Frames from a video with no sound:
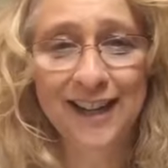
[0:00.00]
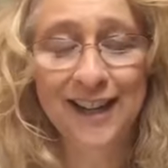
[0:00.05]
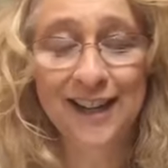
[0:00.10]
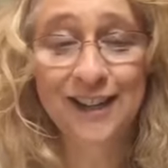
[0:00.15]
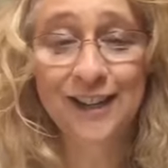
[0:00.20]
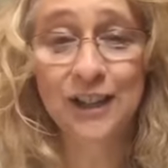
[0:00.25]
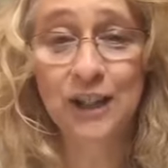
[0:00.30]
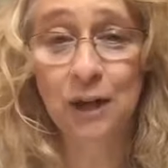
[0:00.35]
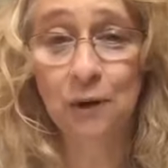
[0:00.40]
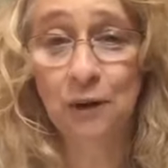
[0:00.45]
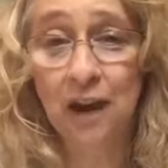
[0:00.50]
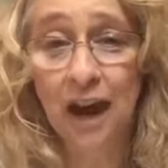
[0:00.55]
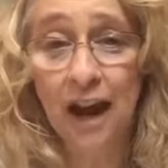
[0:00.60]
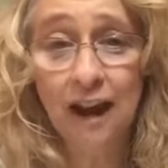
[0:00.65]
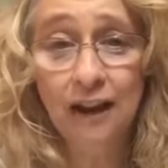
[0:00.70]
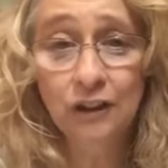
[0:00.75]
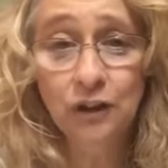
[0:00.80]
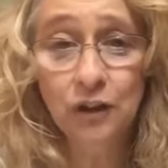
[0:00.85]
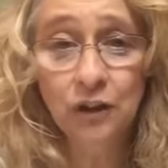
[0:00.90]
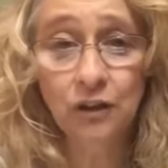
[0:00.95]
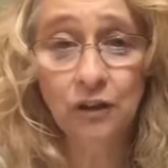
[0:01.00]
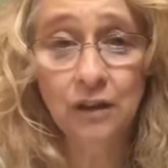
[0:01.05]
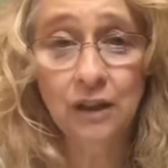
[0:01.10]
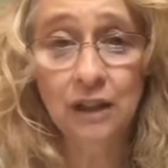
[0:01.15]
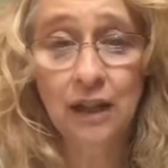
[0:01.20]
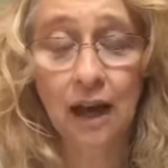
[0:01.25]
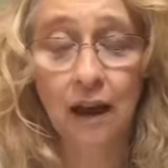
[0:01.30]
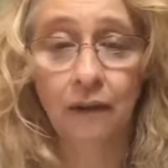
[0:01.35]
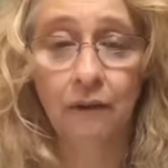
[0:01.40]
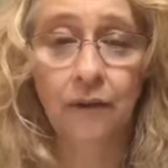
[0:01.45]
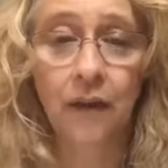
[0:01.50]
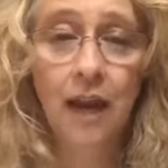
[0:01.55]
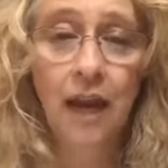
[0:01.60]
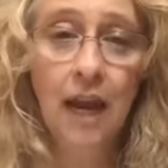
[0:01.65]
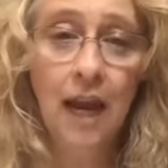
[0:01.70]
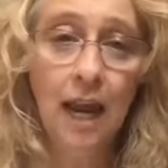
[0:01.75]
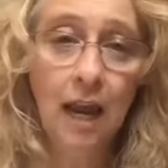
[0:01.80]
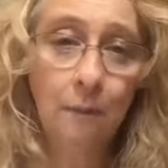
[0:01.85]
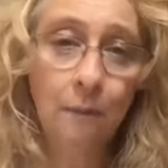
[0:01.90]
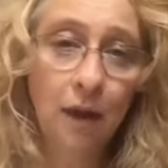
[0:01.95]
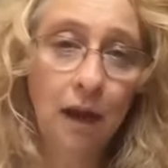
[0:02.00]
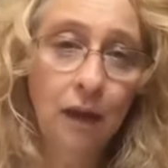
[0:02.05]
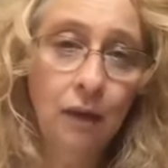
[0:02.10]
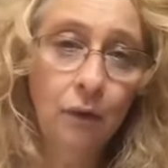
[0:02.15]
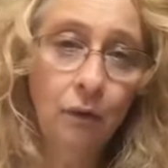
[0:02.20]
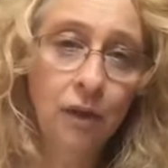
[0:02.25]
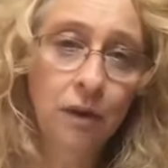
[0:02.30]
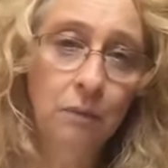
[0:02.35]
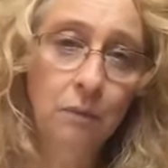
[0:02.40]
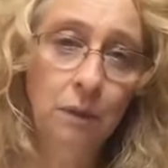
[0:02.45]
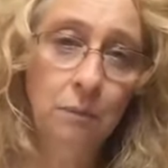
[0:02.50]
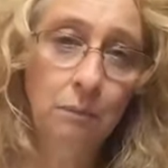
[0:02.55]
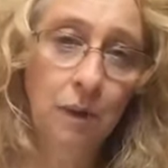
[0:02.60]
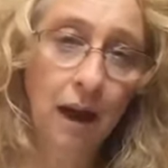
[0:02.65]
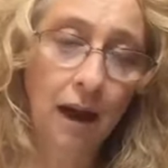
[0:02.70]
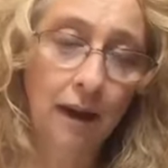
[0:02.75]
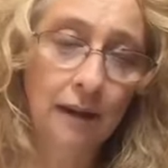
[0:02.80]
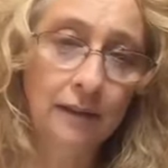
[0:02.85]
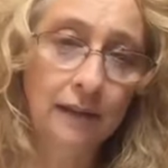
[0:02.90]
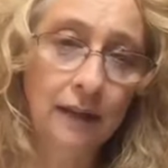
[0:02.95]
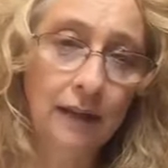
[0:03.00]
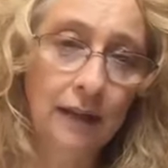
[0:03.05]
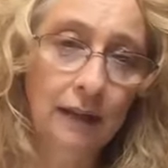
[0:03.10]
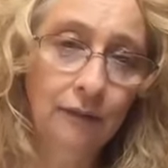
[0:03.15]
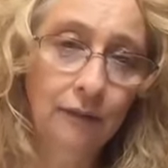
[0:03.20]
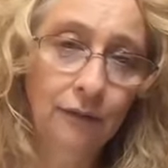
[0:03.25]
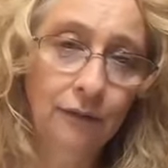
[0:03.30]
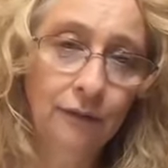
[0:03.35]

So ask yourself, am I going to be positive?